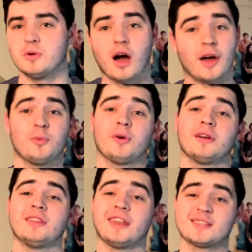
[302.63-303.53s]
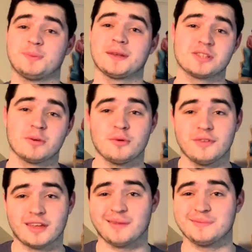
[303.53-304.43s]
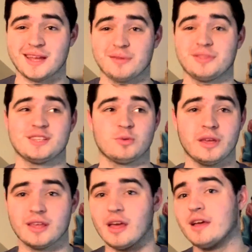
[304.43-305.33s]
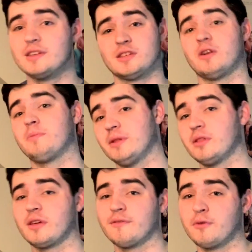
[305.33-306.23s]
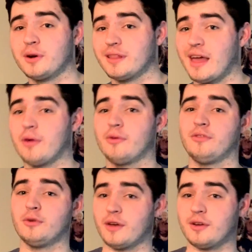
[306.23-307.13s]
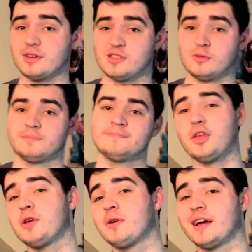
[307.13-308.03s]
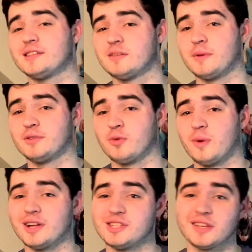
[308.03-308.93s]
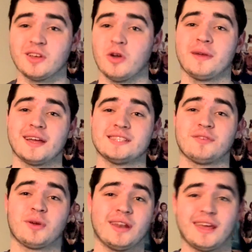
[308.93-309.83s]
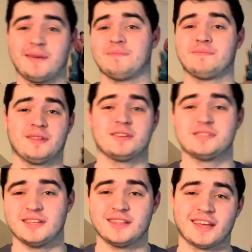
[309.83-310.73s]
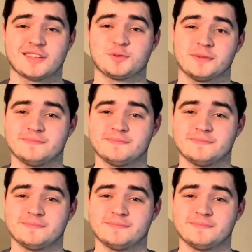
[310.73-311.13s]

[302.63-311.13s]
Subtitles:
Onward, the next Pixar movie, comes out this week, so be looking forward to that review very soon. Thank you guys so much for watching. Hope you guys have a great day, and I'll see you in the next one.